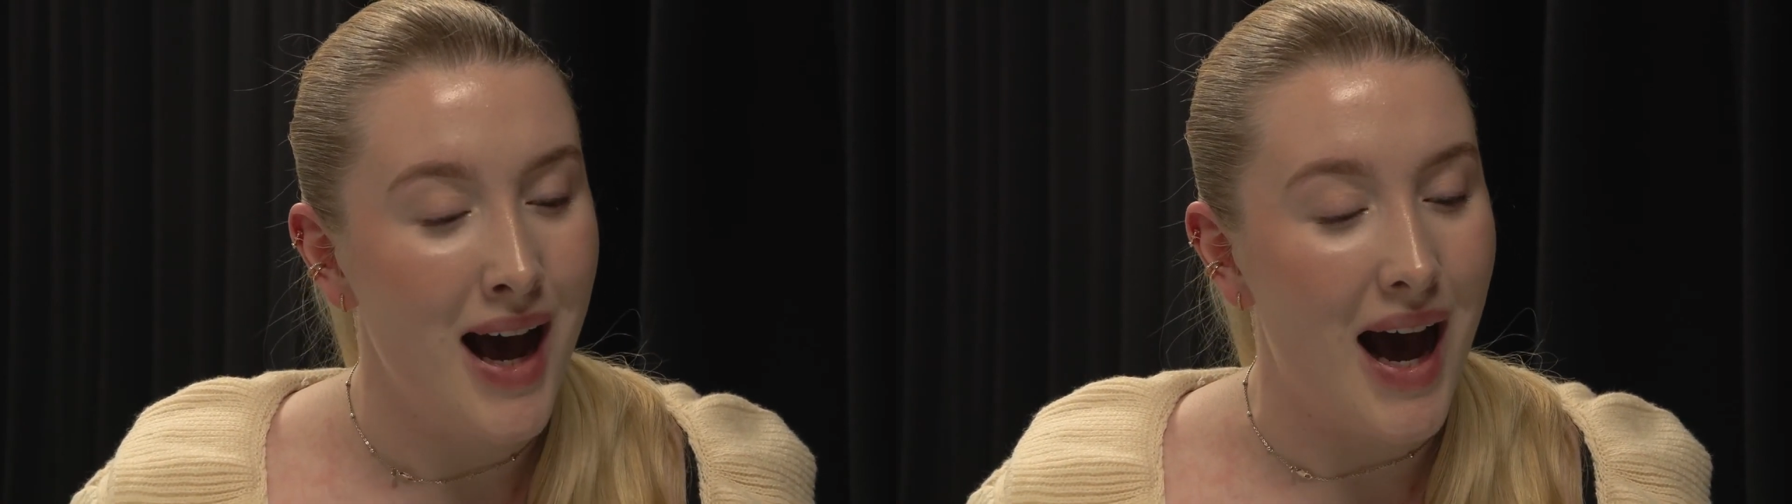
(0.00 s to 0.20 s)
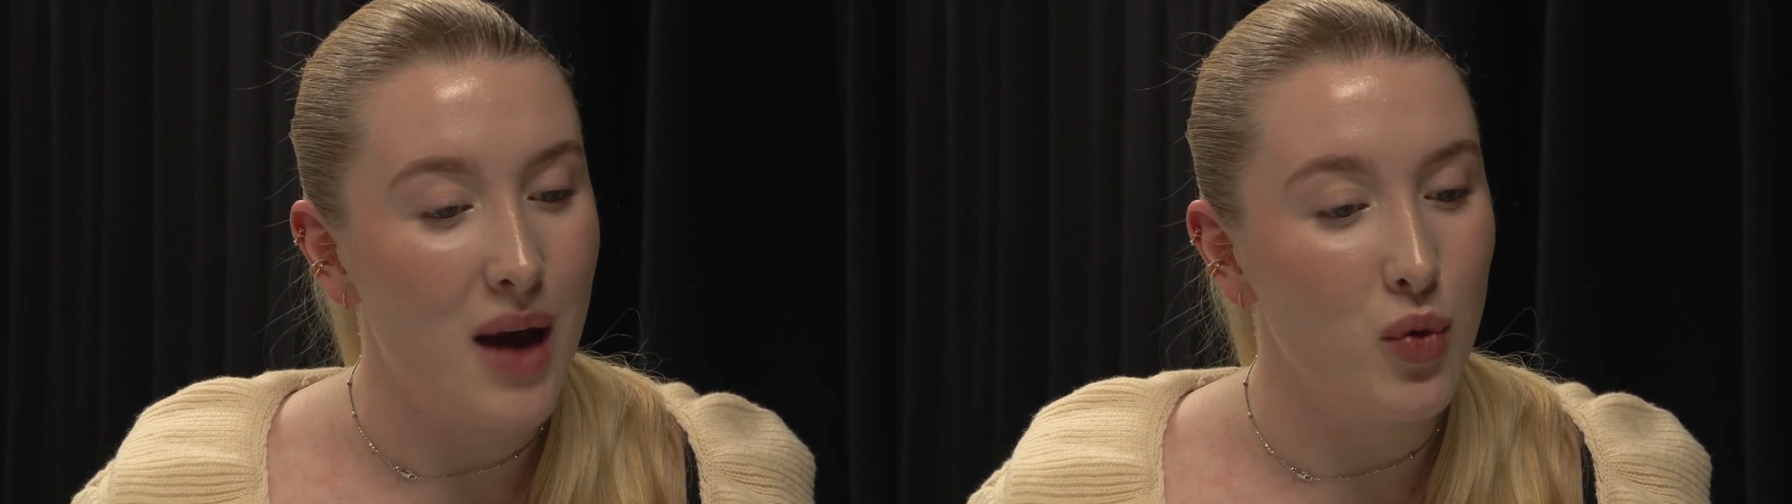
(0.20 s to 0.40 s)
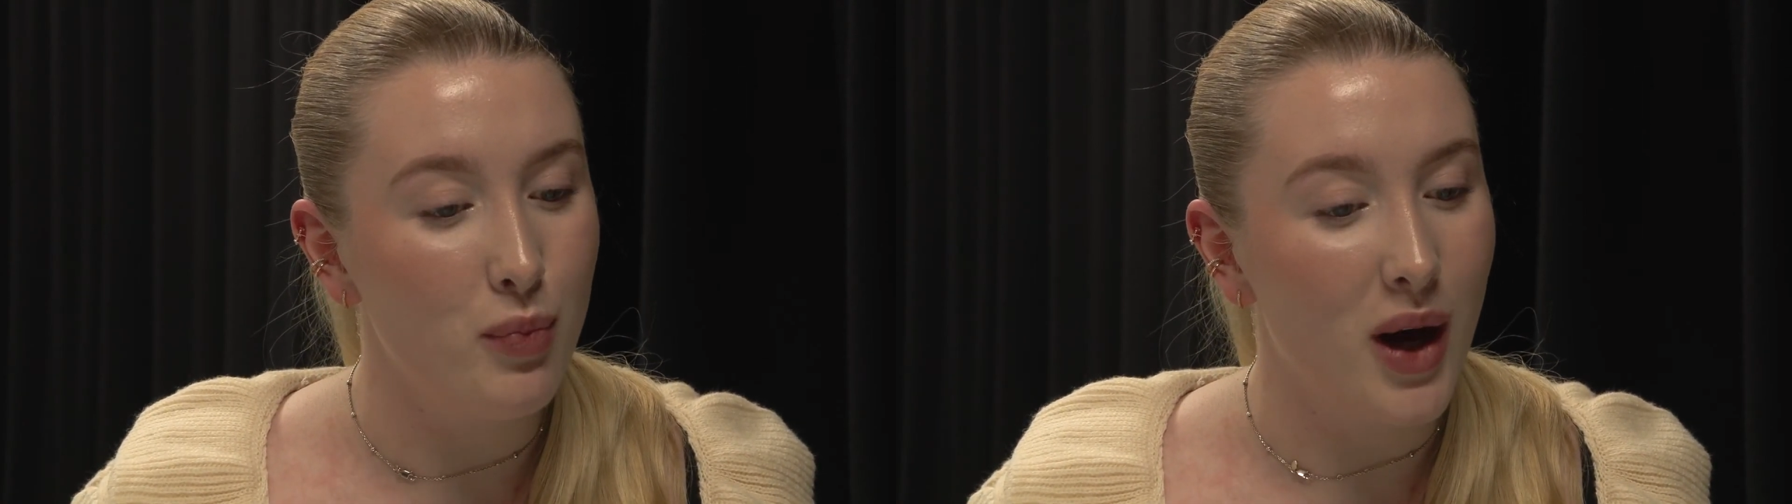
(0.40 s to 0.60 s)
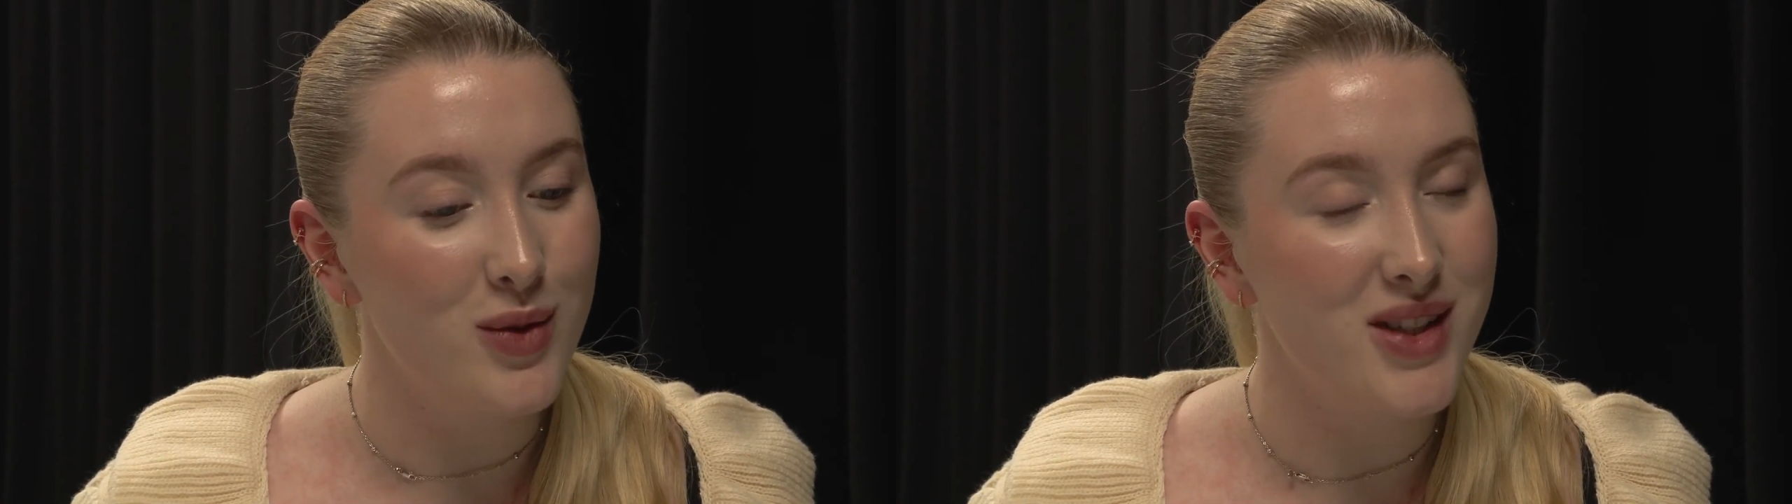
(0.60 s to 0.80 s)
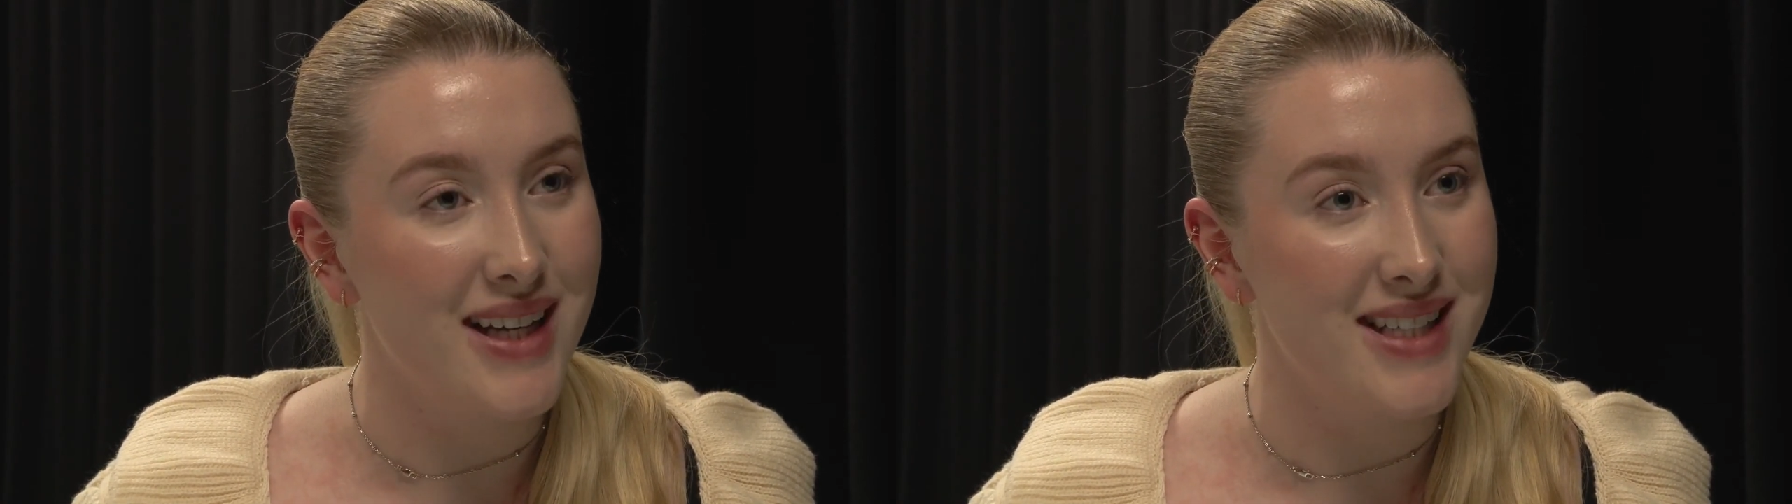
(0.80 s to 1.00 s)
I will
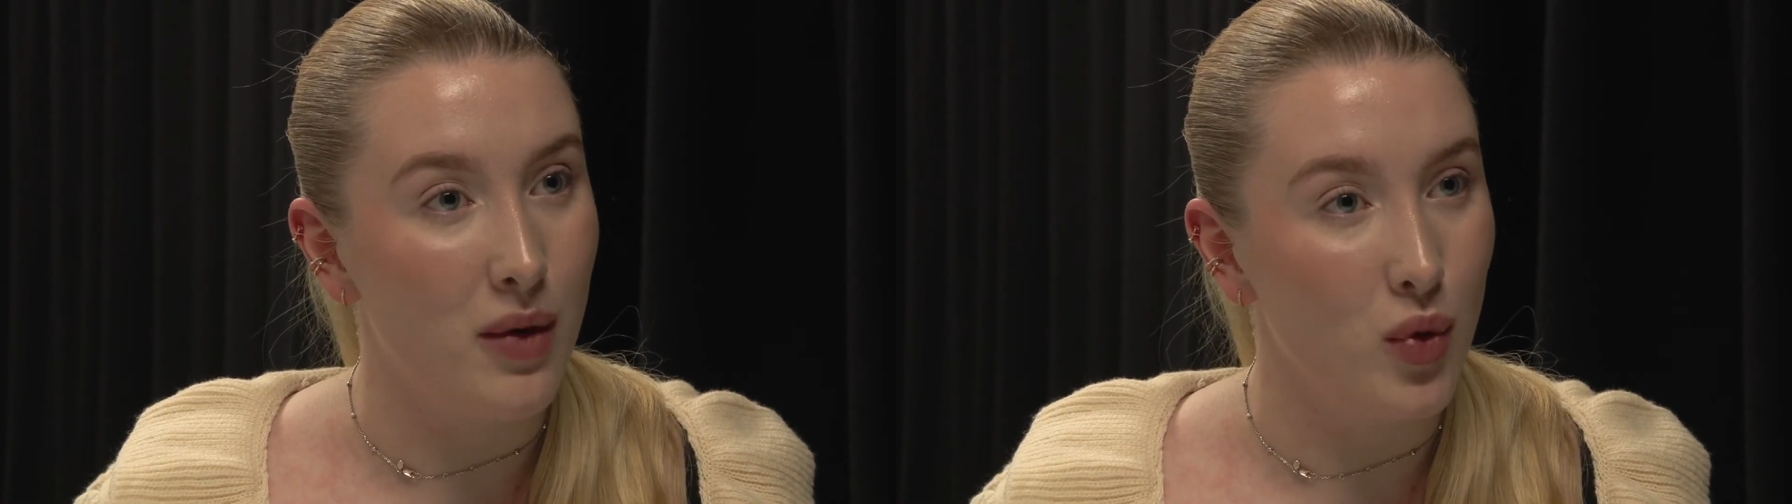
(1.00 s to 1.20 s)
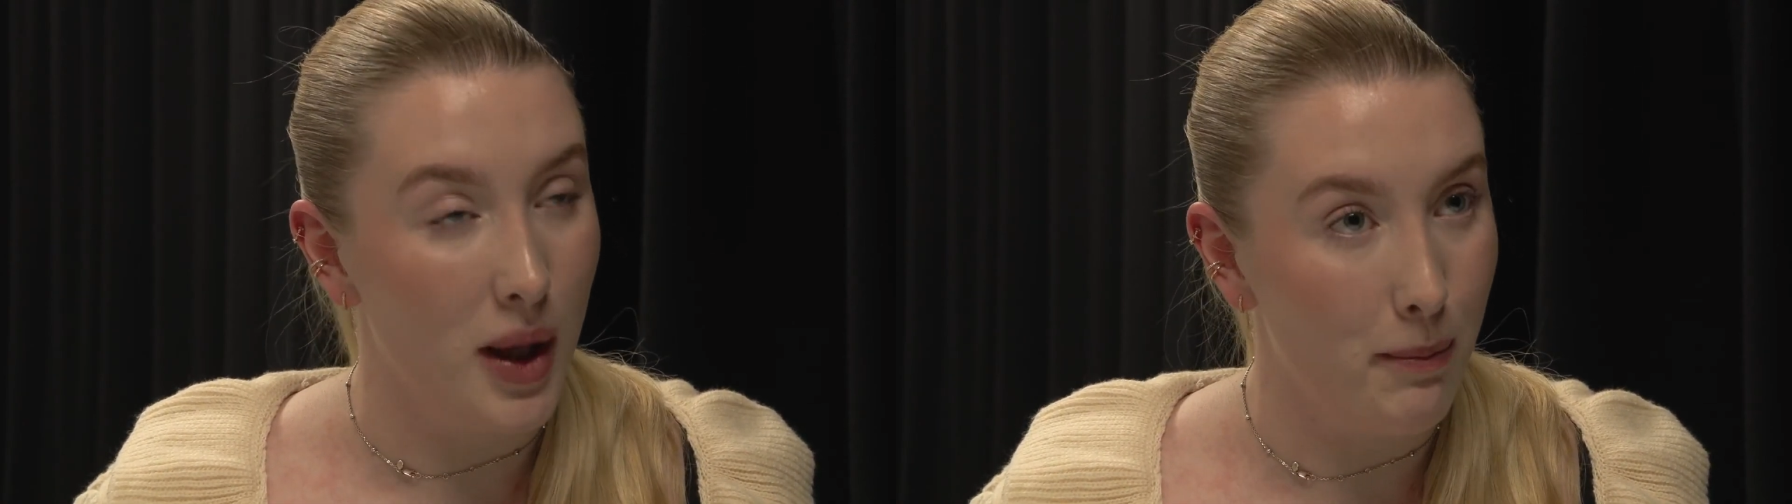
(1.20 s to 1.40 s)
bounce and I will